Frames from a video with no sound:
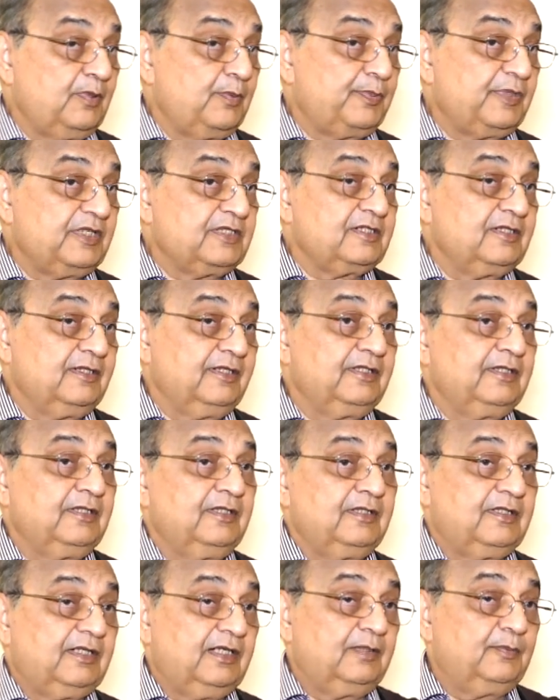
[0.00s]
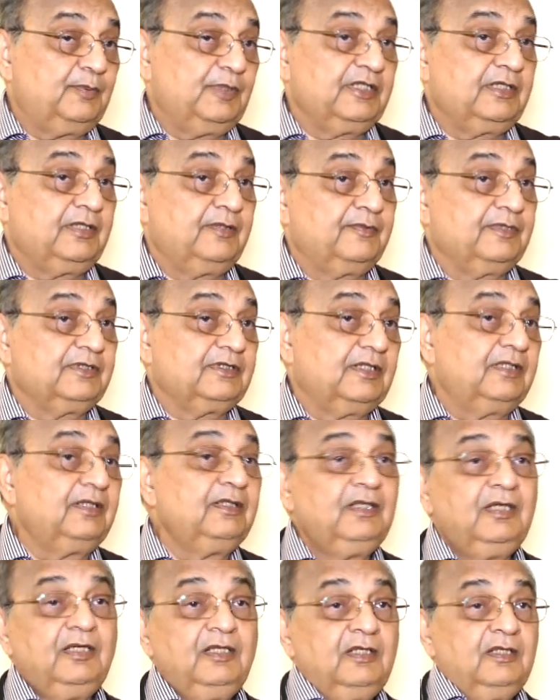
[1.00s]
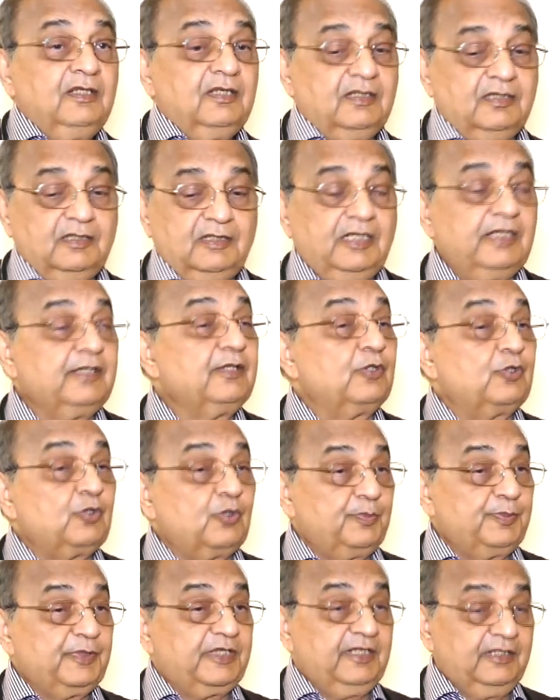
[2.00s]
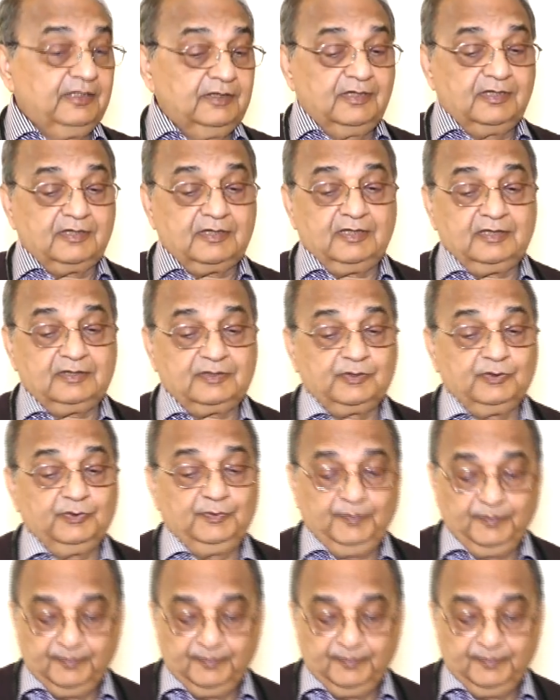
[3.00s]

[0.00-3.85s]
pressure agent and by giving the inotropic agent also.